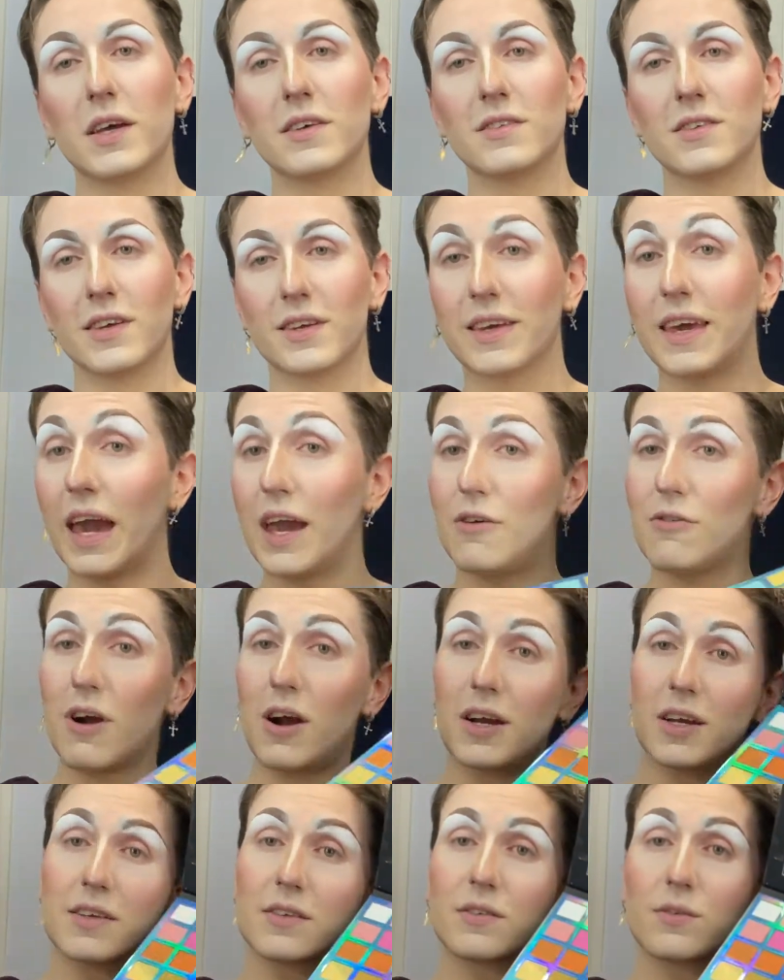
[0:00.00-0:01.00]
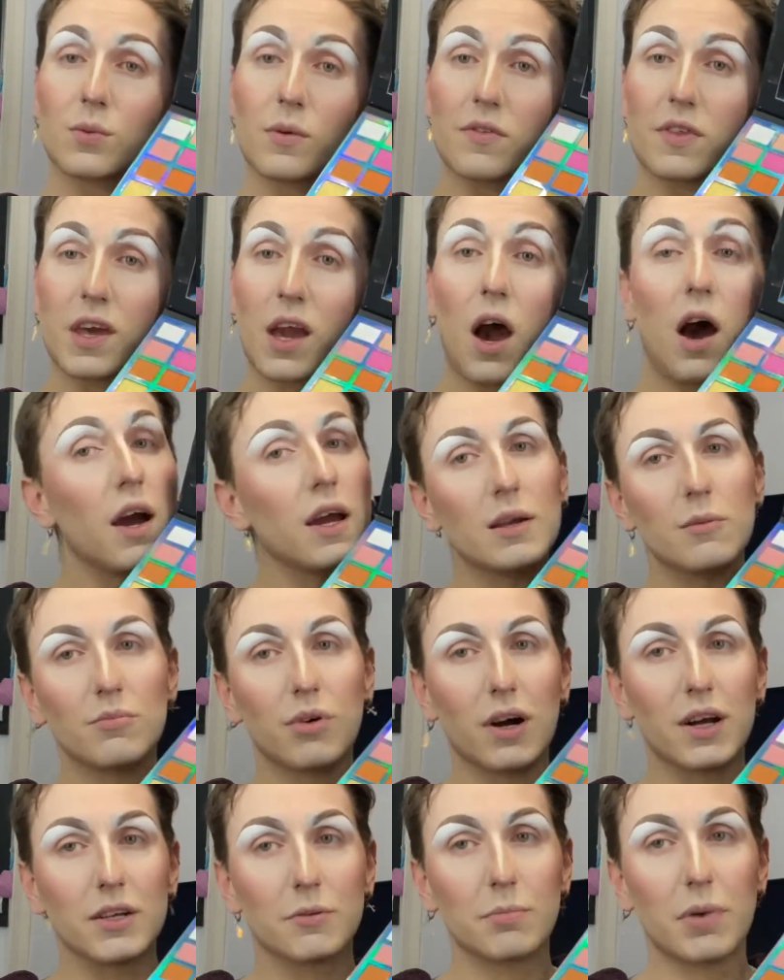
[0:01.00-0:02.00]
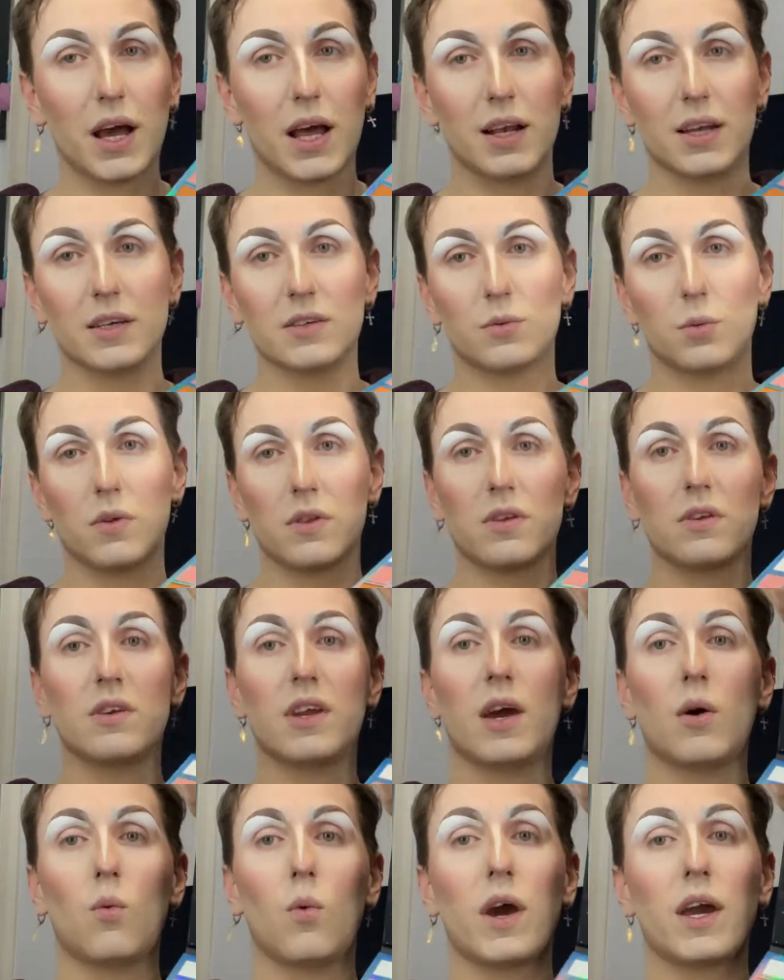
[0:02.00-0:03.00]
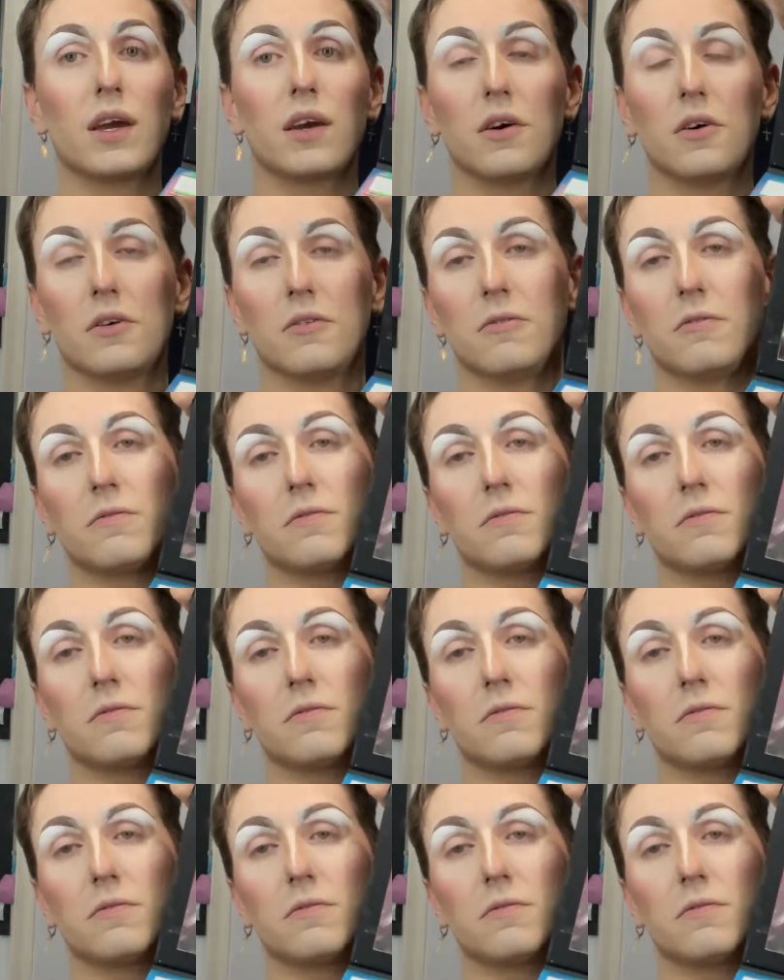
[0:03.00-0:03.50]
said gay rights with the Iron Bright palette with a net weight of...